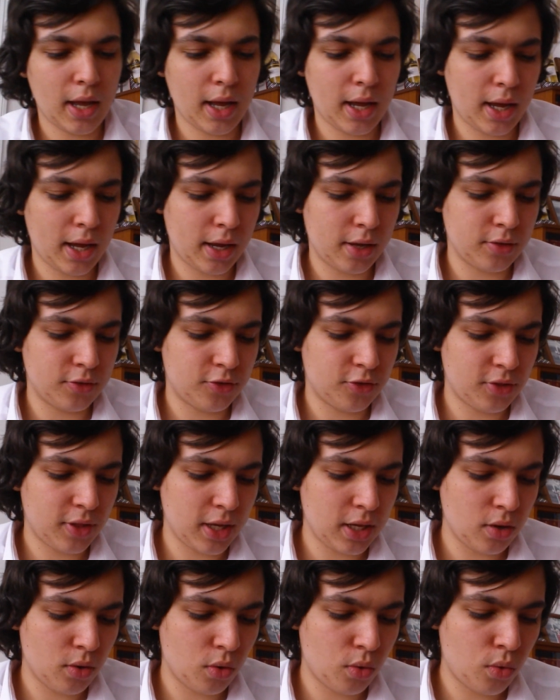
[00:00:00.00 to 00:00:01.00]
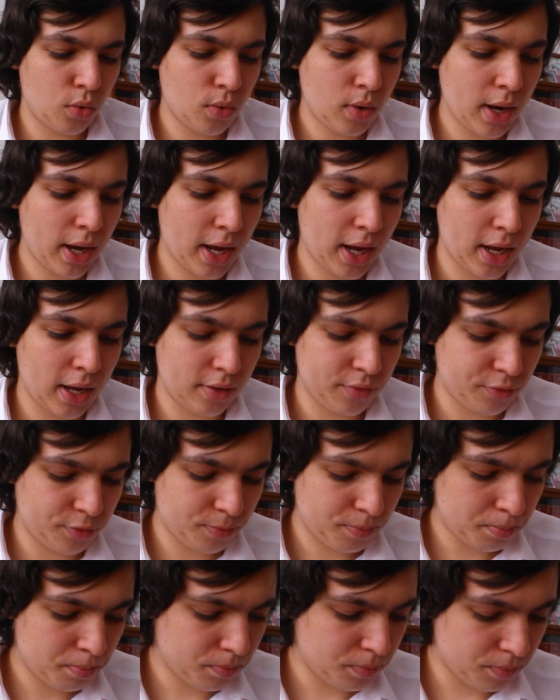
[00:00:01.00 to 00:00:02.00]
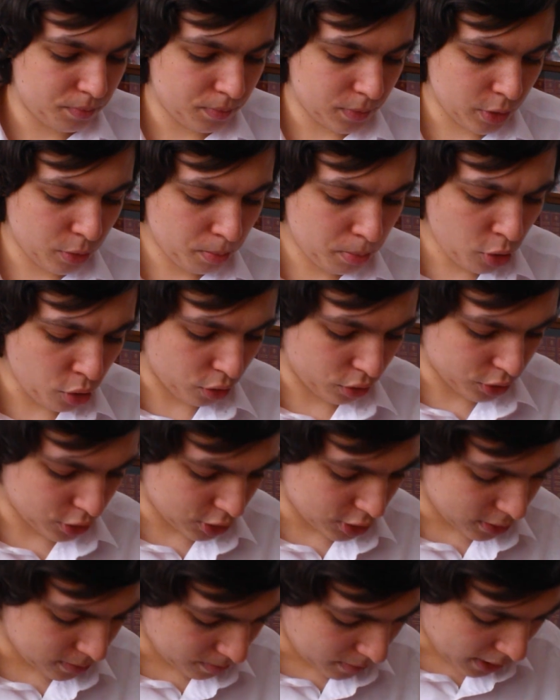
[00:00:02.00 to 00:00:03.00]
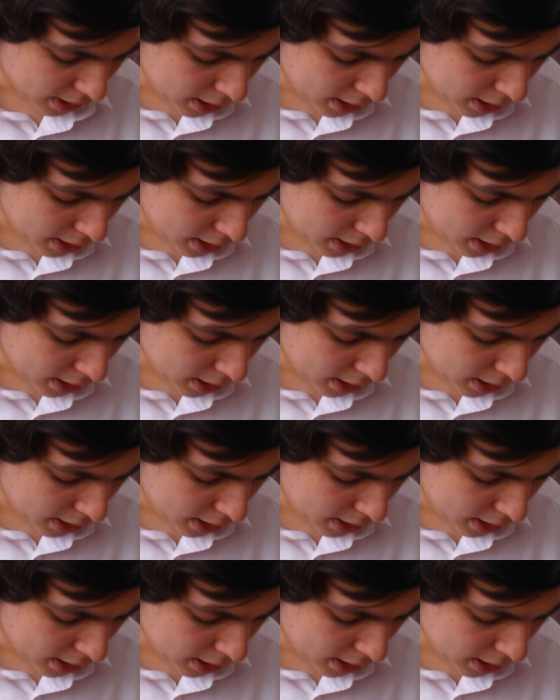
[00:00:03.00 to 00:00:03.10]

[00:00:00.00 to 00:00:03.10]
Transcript: And they all have little books.